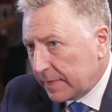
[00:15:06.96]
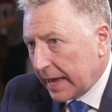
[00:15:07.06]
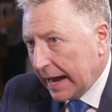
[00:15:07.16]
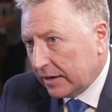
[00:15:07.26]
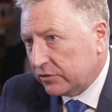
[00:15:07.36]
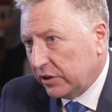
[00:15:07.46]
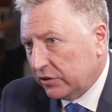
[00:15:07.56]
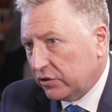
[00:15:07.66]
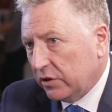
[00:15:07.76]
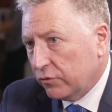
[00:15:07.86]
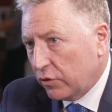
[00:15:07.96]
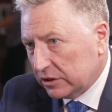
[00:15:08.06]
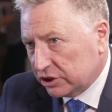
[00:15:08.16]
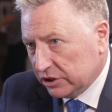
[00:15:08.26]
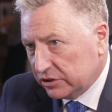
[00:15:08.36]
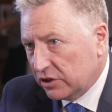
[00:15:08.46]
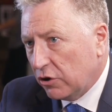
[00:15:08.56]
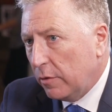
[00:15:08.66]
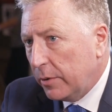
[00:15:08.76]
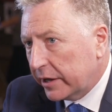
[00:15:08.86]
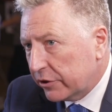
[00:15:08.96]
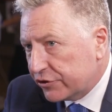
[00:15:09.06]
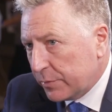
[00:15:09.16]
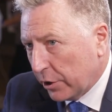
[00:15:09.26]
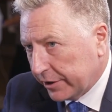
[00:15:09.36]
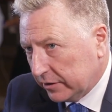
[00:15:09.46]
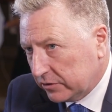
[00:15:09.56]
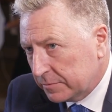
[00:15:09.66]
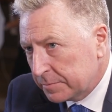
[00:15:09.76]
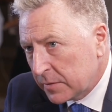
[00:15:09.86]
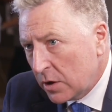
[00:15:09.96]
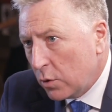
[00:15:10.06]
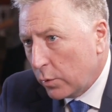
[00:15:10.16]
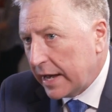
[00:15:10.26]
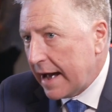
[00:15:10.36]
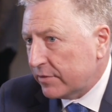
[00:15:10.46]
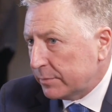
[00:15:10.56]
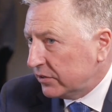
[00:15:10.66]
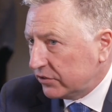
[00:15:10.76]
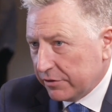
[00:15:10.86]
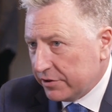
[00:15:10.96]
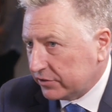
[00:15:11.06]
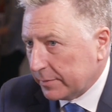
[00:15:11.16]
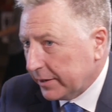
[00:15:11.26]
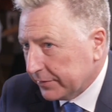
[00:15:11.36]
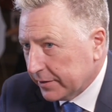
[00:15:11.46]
access of Russia to global energy markets. We haven't been serious about